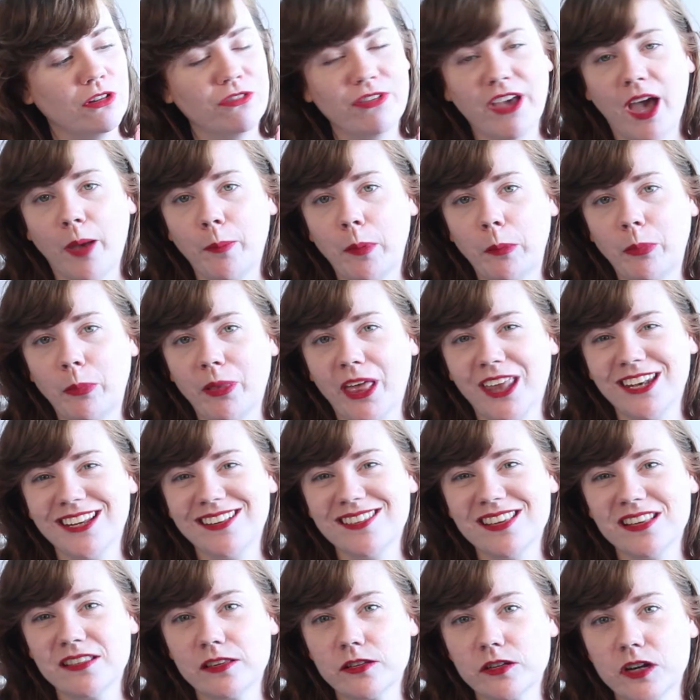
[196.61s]
of happy planets
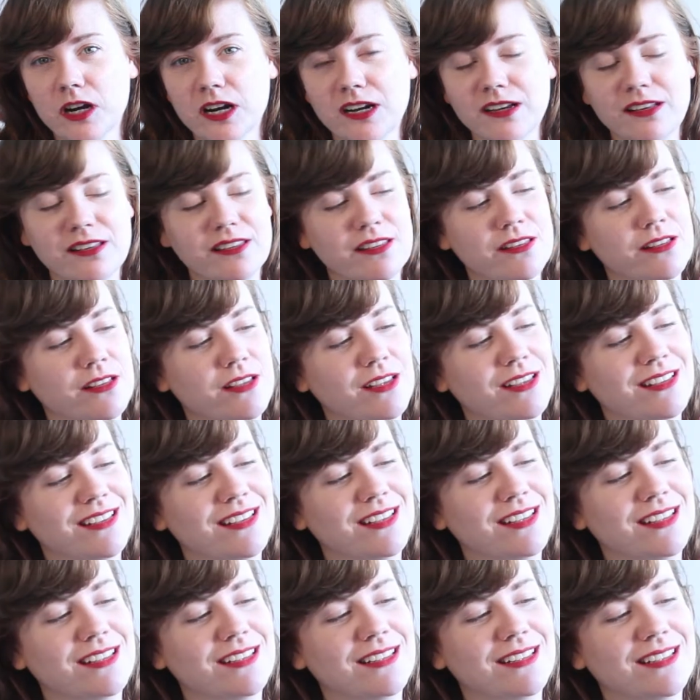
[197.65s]
and stars.
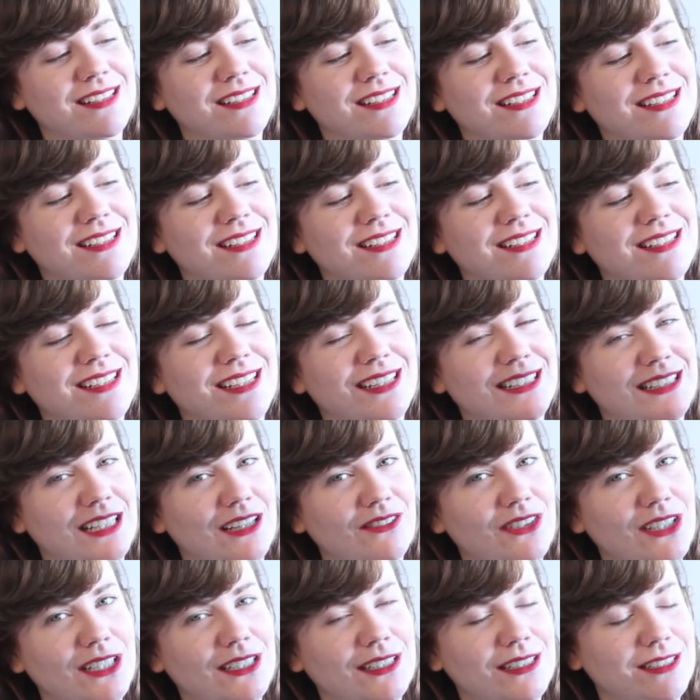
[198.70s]
Love
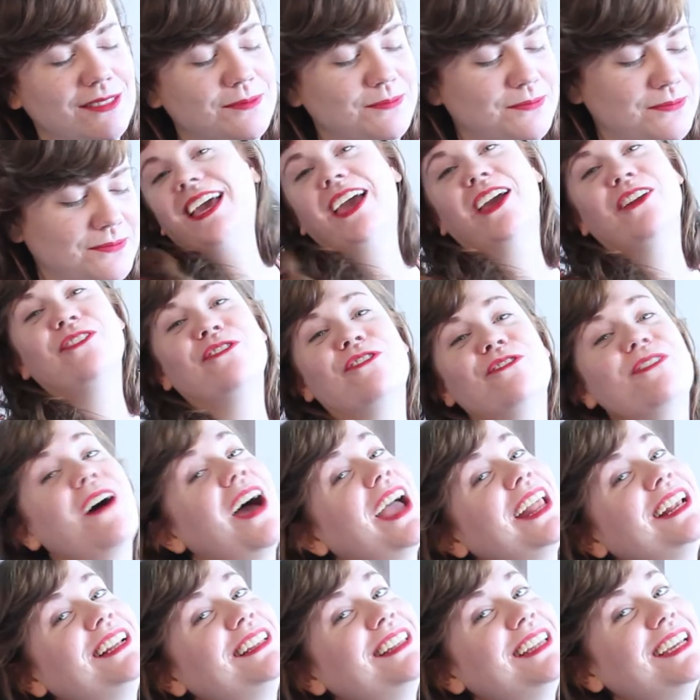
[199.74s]
it. And
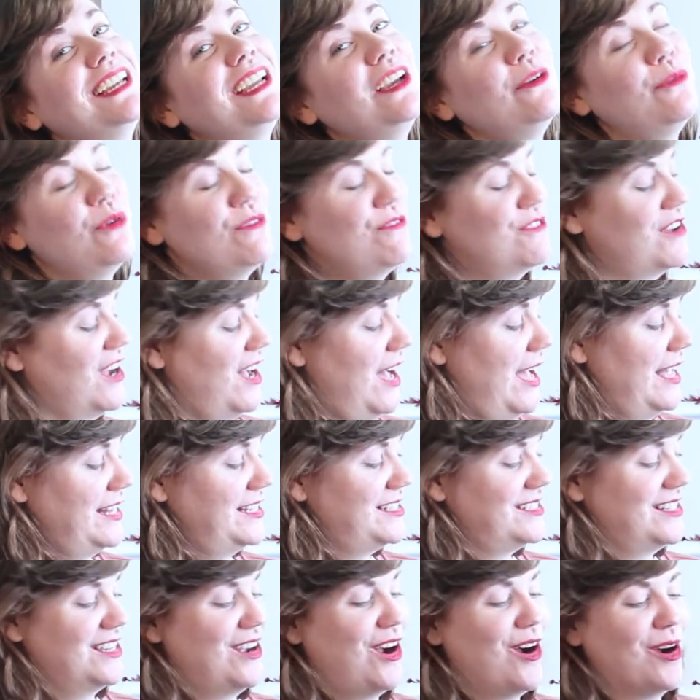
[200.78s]
finally, we've
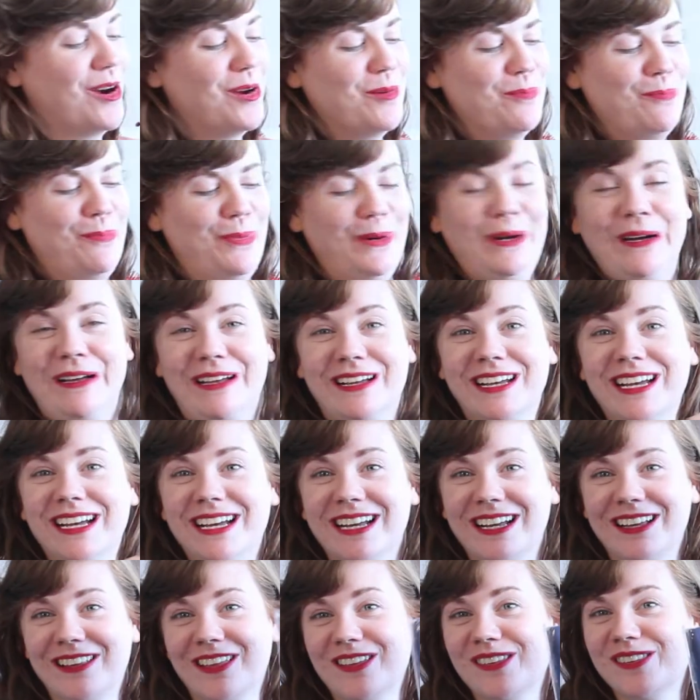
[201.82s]
got our book,
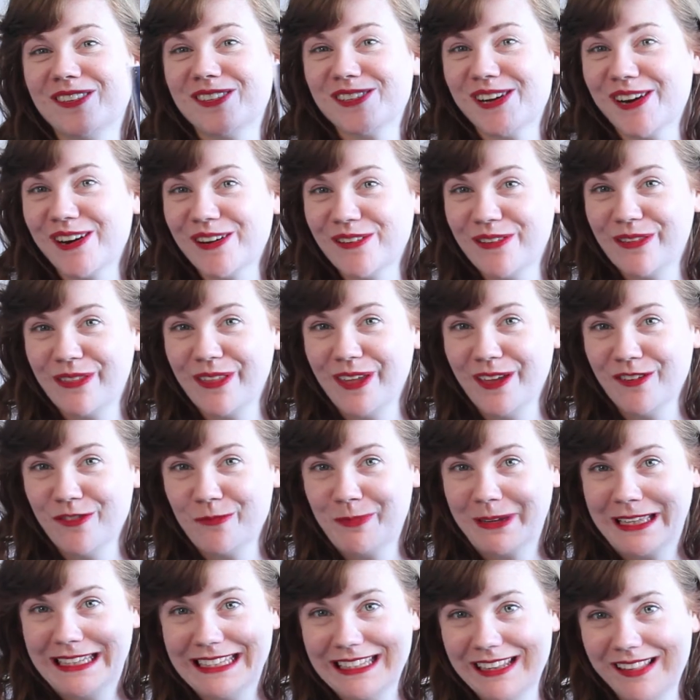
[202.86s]
A Star Thief
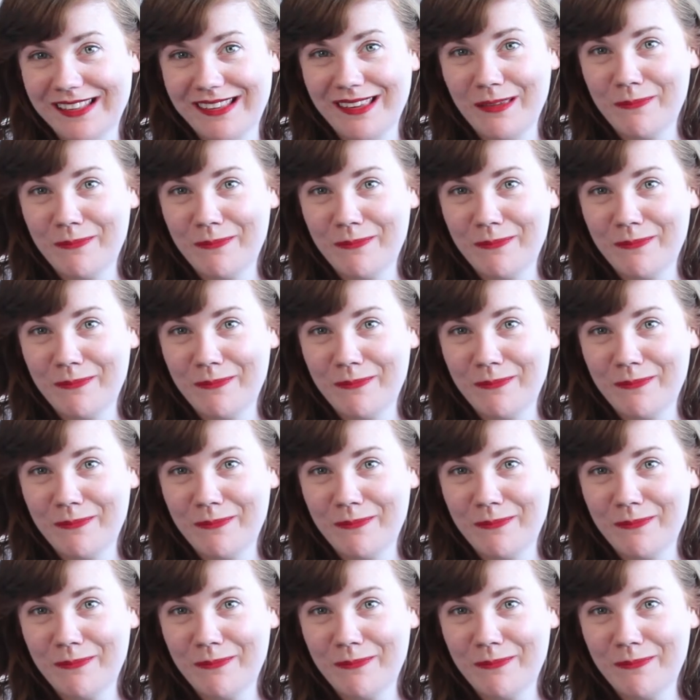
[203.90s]
by Lindsay